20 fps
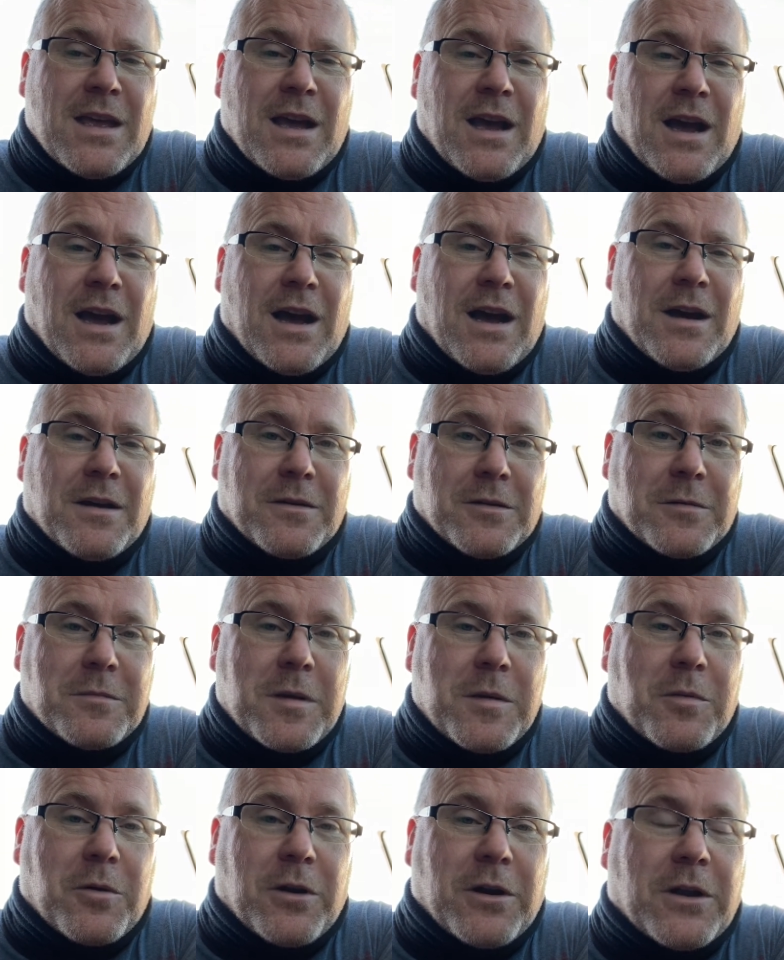It'll be
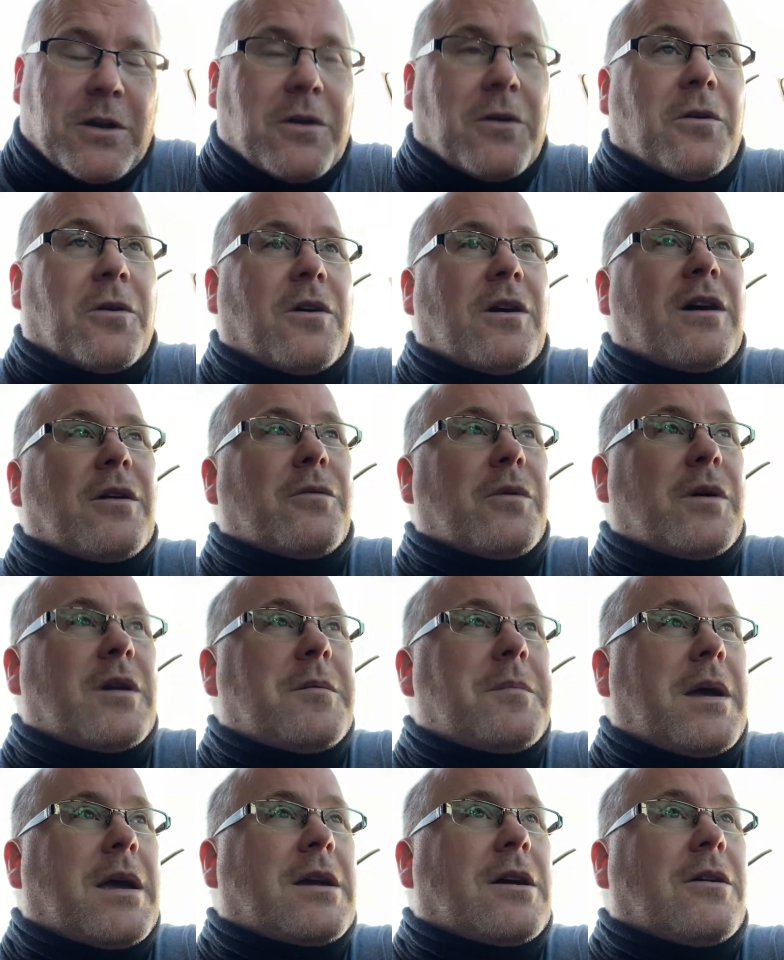pretty cool.
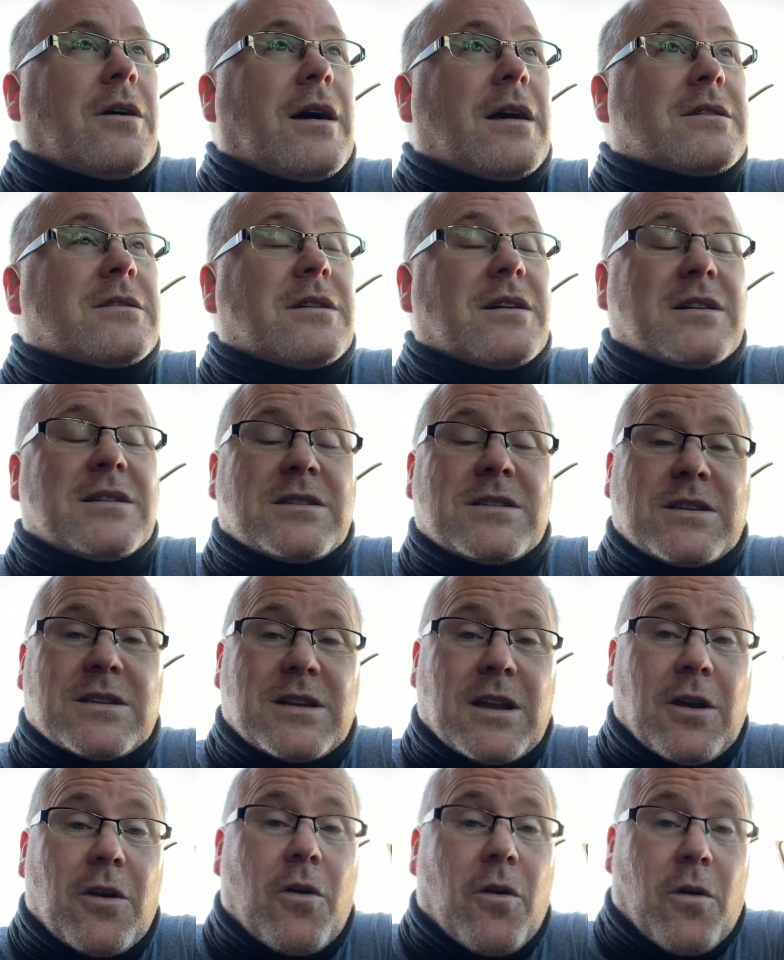Winnebago actually is just a
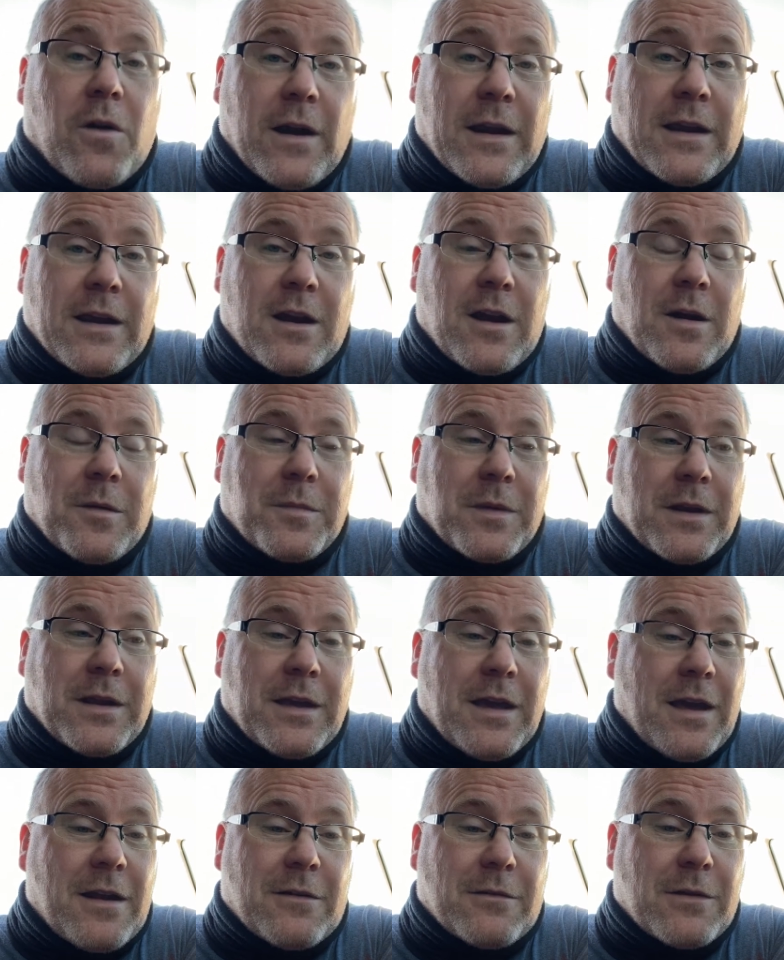great company.
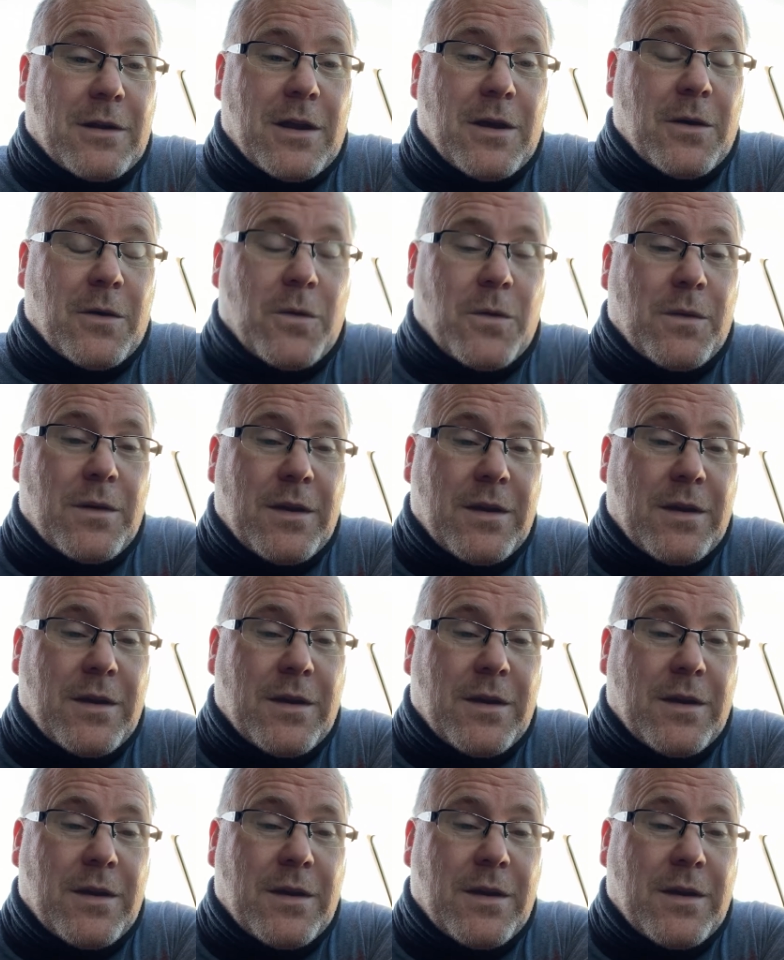I don't know.